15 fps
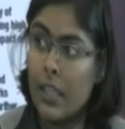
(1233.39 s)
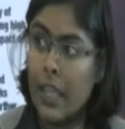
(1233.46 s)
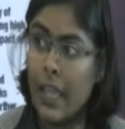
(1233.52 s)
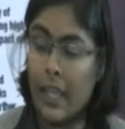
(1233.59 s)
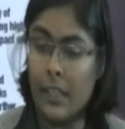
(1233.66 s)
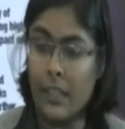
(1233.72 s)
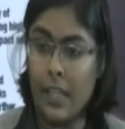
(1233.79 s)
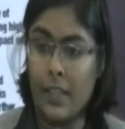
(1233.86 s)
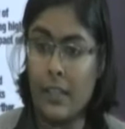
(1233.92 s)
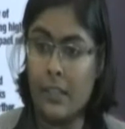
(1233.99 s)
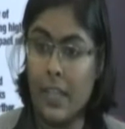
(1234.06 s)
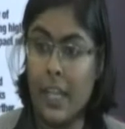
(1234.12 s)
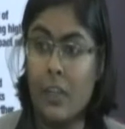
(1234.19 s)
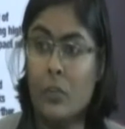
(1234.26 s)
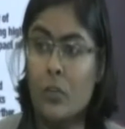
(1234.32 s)
and that
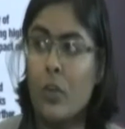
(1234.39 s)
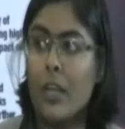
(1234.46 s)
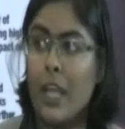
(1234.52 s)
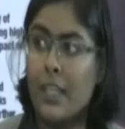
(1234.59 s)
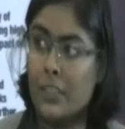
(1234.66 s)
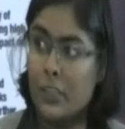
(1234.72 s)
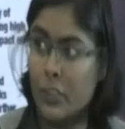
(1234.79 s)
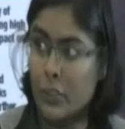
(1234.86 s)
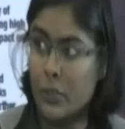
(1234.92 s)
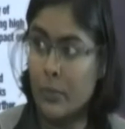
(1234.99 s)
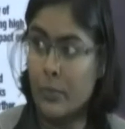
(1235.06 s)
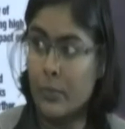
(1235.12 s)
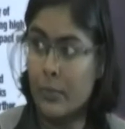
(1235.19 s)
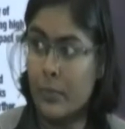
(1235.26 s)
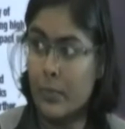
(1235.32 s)
they do not
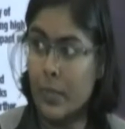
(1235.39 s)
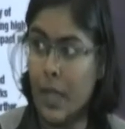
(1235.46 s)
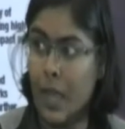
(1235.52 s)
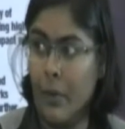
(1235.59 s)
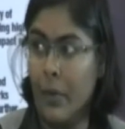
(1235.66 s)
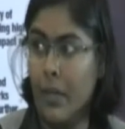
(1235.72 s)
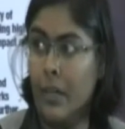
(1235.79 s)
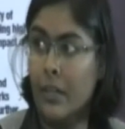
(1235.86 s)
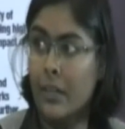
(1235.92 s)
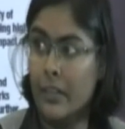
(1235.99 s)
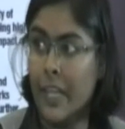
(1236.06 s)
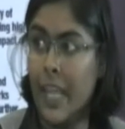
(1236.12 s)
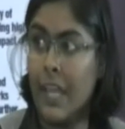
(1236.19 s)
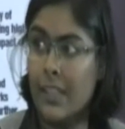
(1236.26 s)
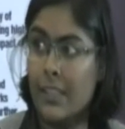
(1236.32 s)
assume our
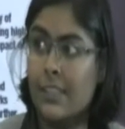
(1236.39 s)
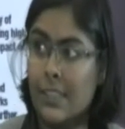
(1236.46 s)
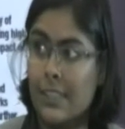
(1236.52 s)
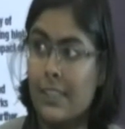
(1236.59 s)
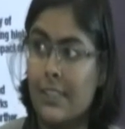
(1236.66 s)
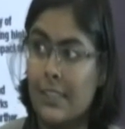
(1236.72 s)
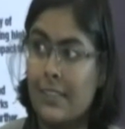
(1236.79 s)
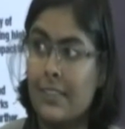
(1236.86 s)
realities.